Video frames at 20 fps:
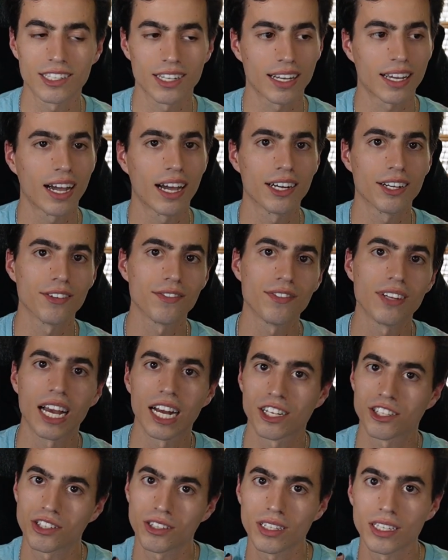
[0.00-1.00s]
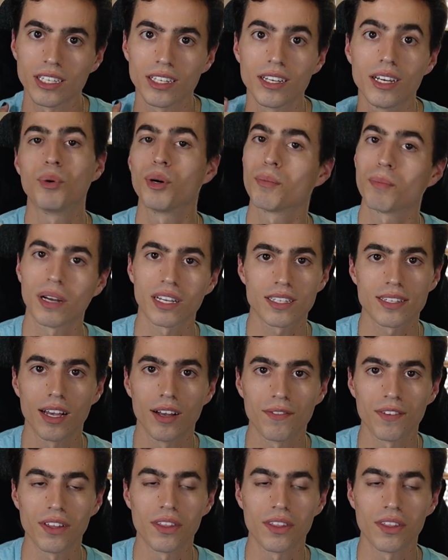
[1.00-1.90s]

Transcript: I kind of naturally put myself